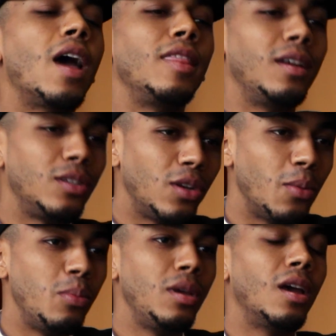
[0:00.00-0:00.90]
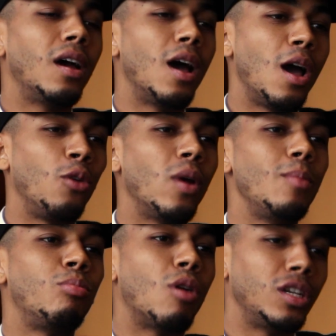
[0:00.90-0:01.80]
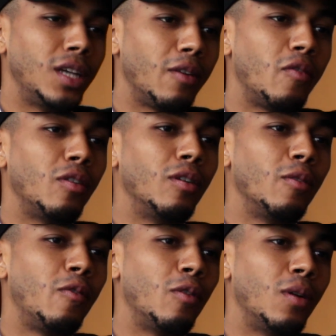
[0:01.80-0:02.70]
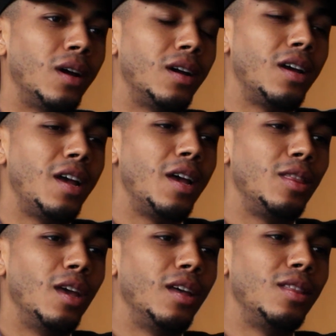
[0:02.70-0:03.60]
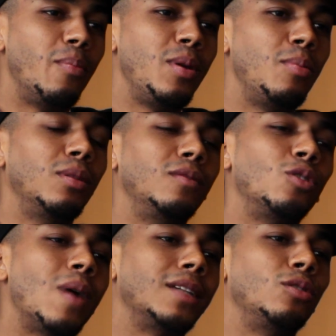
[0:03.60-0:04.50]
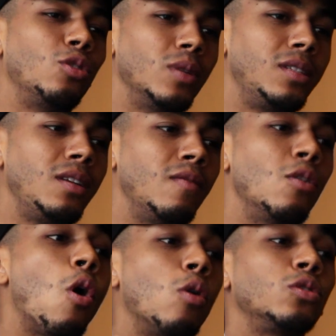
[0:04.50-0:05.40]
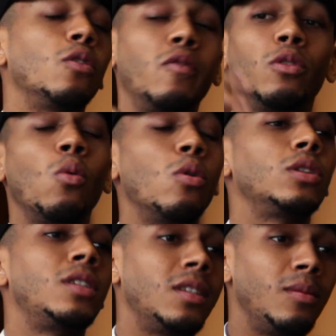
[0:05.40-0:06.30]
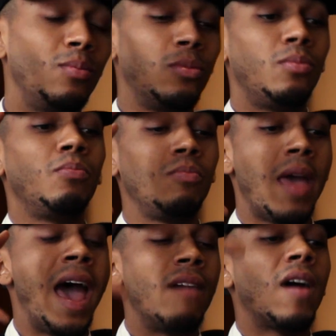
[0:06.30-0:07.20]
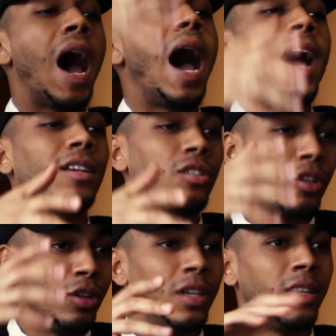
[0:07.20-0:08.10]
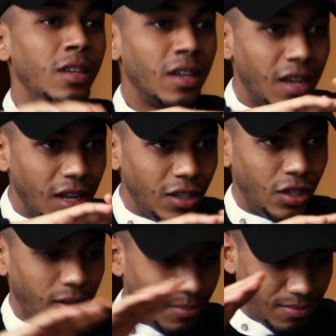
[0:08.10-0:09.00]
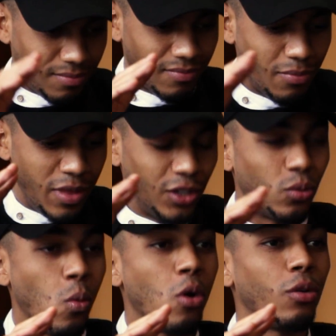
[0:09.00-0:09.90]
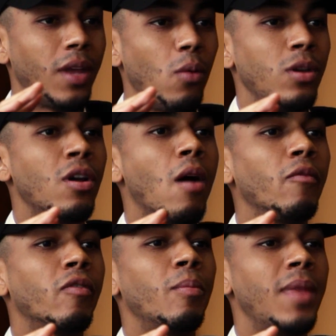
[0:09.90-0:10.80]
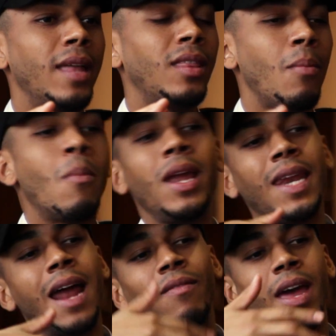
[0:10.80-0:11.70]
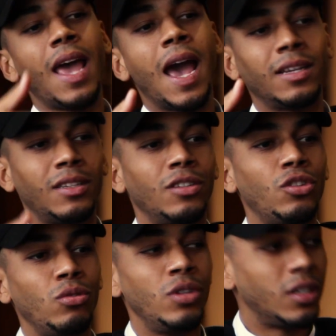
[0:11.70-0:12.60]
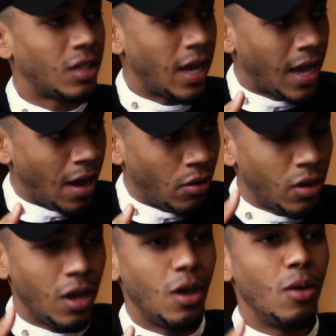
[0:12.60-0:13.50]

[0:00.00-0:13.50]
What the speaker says: I think it's going to be a great project for the people of Toronto to receive, and also for the world to have eyes to look into this world that we come from that they might not have had access to, just like how